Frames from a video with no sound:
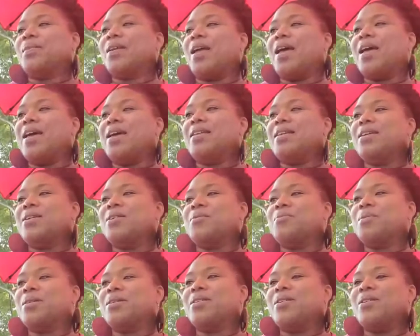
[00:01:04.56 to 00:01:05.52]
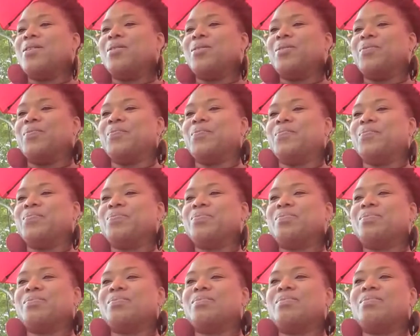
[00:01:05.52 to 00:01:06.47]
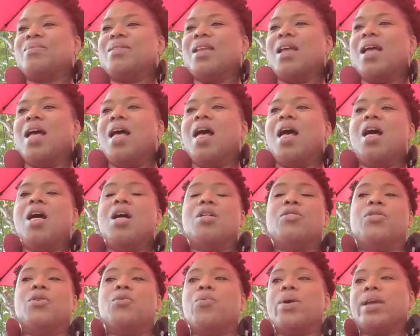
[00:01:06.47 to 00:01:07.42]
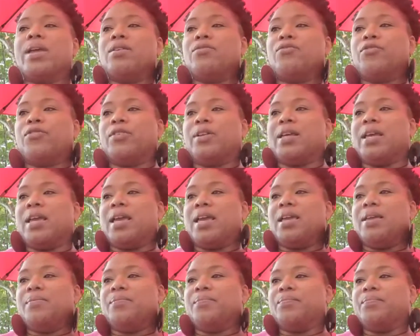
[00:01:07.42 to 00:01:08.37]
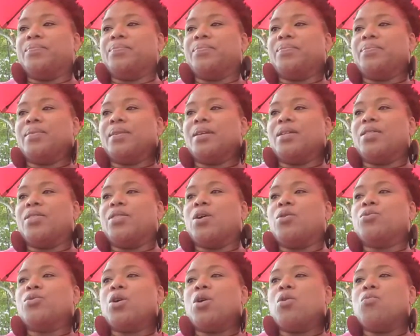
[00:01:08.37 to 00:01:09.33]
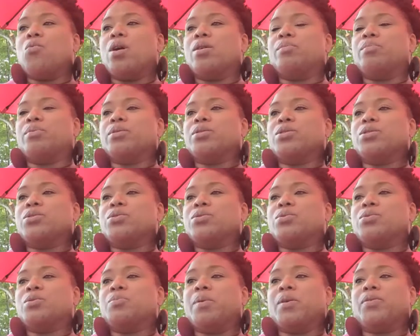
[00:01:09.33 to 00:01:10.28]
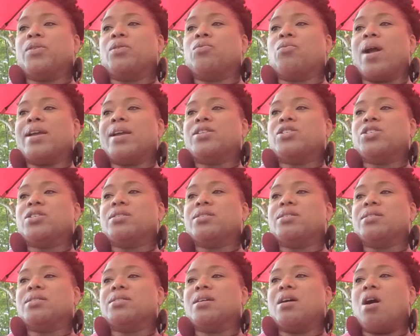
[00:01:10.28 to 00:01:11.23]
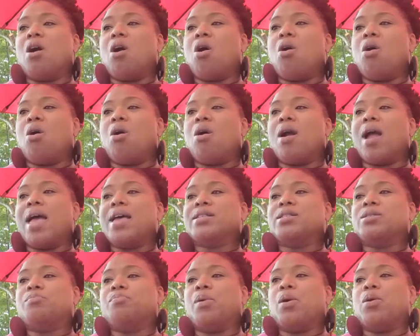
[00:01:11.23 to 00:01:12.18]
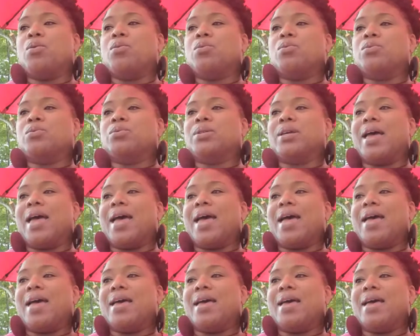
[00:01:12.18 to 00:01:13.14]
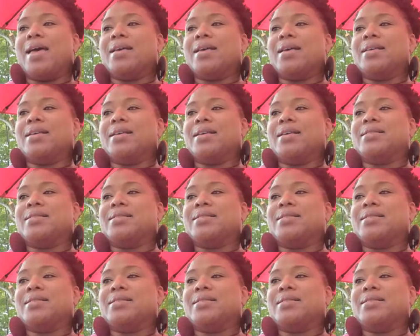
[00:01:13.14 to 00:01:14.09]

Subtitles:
And here we go. The wicked flee, though no one pursues, but the righteous are as bold as a lion.